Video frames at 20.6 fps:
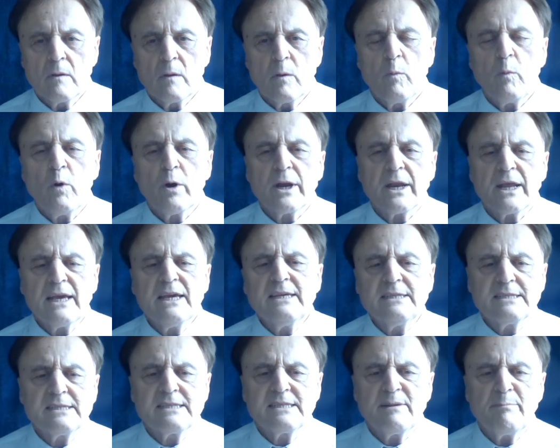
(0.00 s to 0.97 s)
What
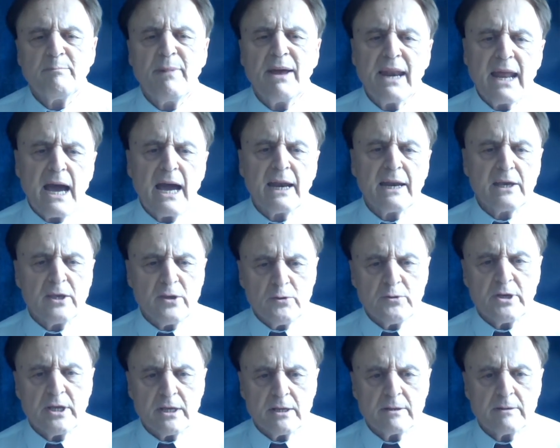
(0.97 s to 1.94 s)
is the Banana
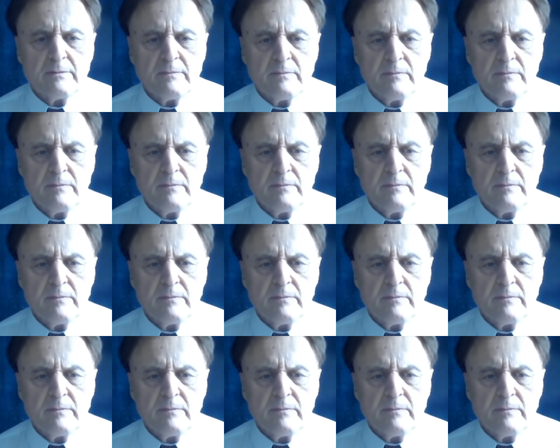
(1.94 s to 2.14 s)
Union?